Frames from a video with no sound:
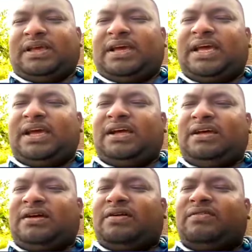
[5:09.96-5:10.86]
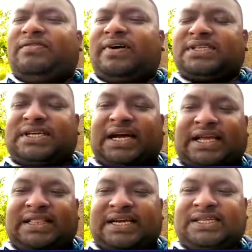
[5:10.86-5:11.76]
Here, first I,
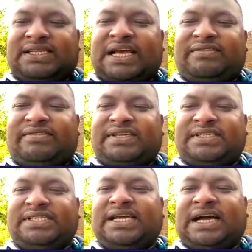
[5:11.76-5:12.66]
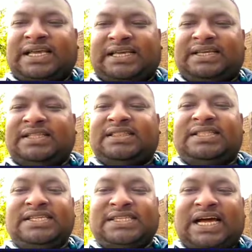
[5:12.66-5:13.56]
that is F-A-C-I,
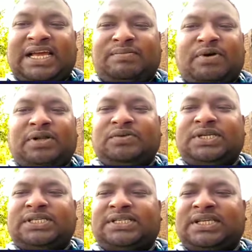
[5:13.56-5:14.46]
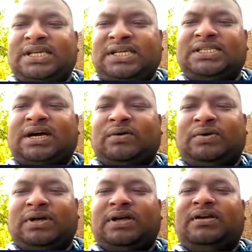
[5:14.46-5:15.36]
this I produces E sound,
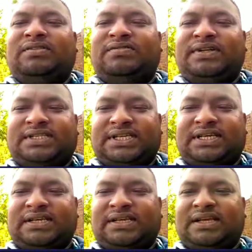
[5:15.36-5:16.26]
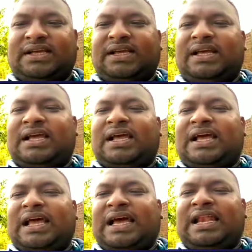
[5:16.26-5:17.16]
fussy.
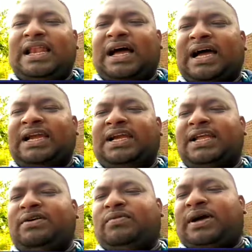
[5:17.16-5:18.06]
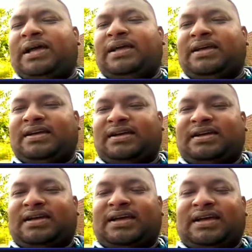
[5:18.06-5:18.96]
L-I-T-Y,
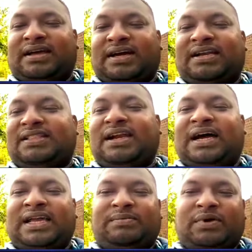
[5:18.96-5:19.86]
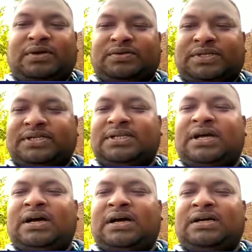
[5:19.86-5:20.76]
another I produces
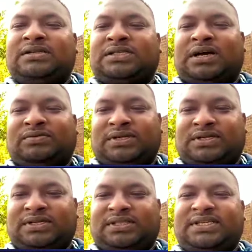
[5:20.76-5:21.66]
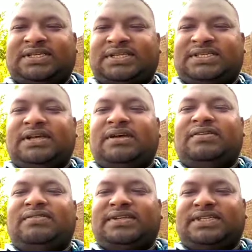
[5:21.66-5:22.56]
a sound, this is
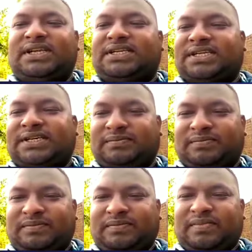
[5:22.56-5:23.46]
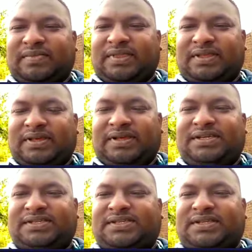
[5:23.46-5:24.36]
facility.
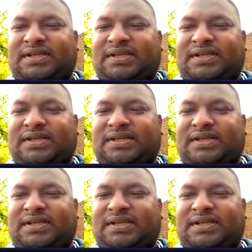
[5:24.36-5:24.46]
This